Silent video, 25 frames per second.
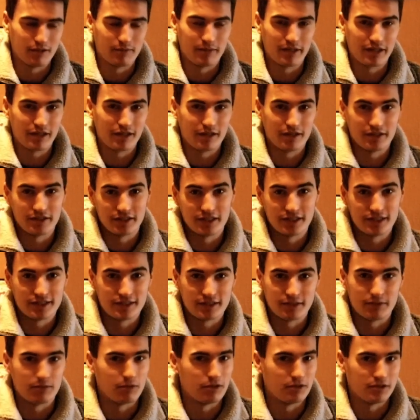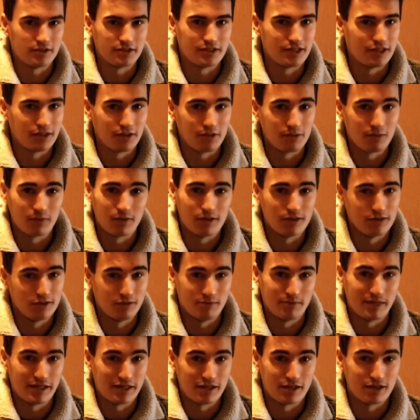oh my god, yes, it was the end of the world,
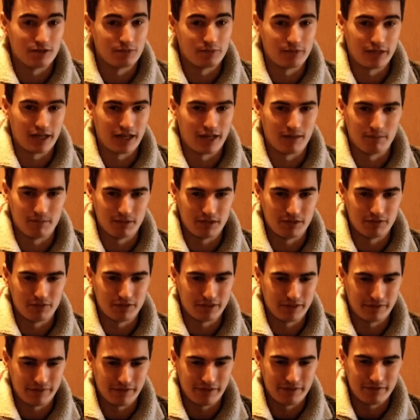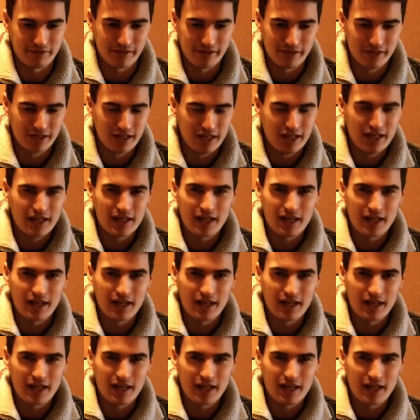oh my god, we can't believe we survived it.